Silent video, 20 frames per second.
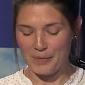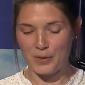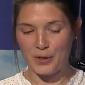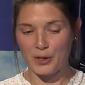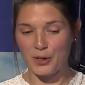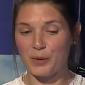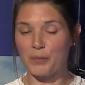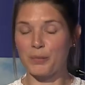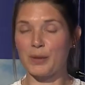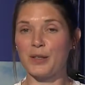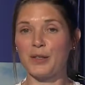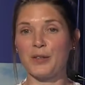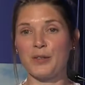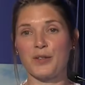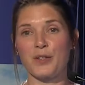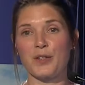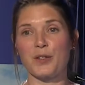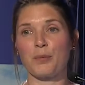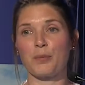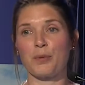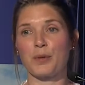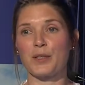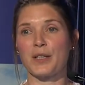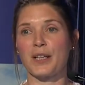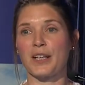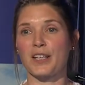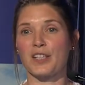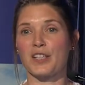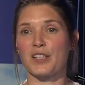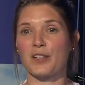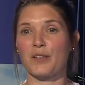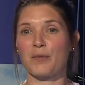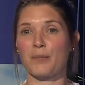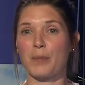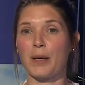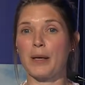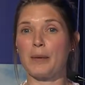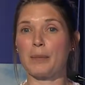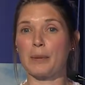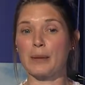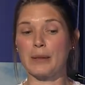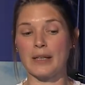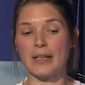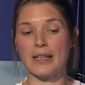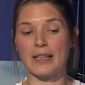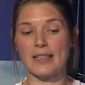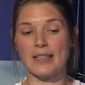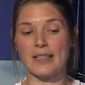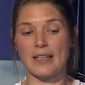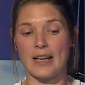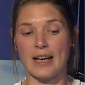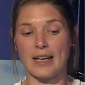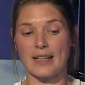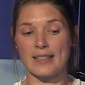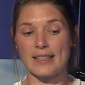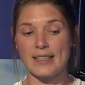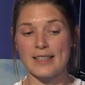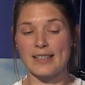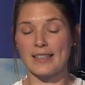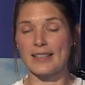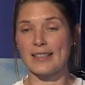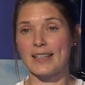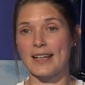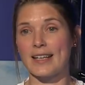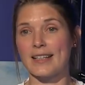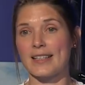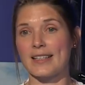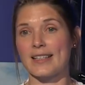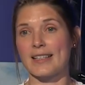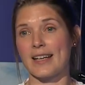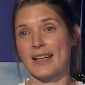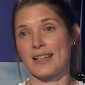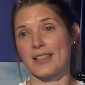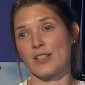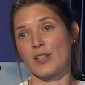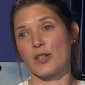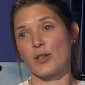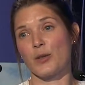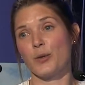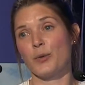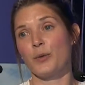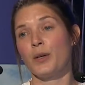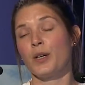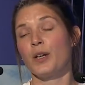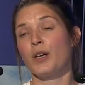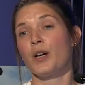could it be used to predict people in existing data sets who